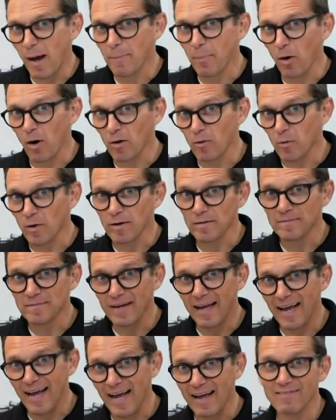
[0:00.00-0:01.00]
to my part
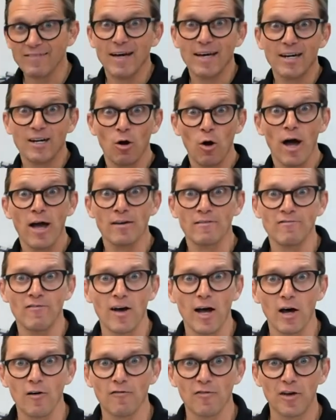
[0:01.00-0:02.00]
where I've got to go ahead
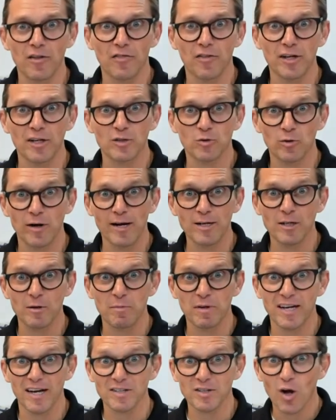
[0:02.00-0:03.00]
and file fit these
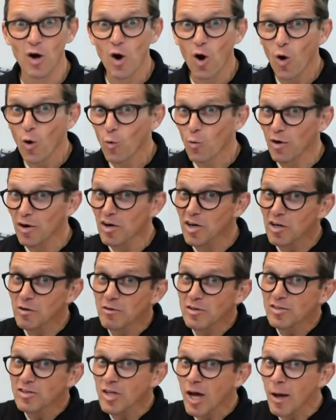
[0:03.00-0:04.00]
rings. And because
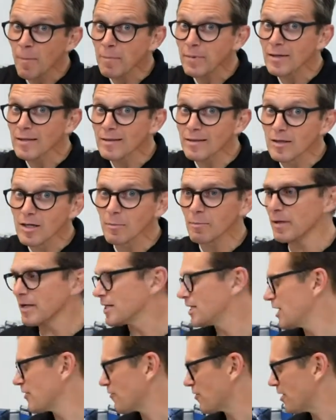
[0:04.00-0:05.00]
we're doing something a
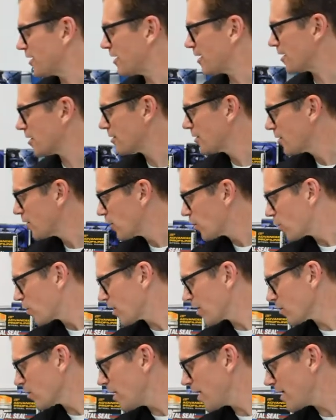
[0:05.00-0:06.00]
little bit different here,
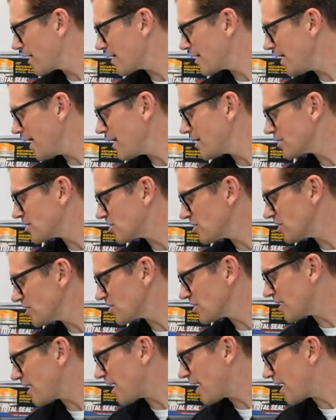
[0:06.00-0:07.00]
we're running not
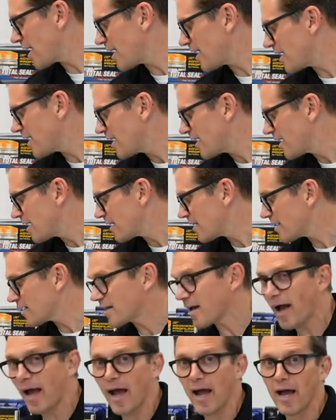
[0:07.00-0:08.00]
just a
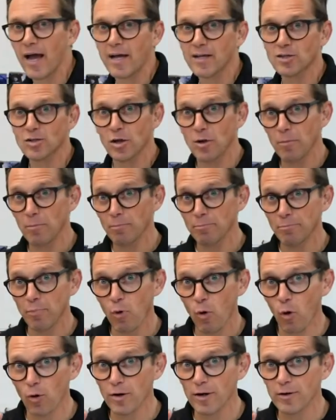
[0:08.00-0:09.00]
gas
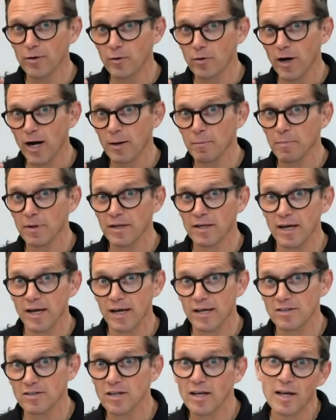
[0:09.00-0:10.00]
ported ring,
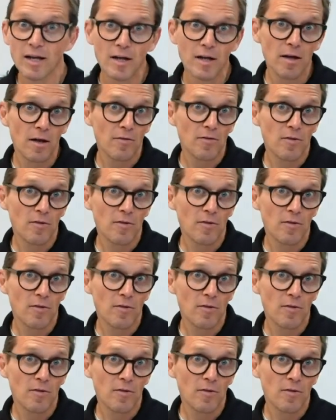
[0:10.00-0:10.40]
because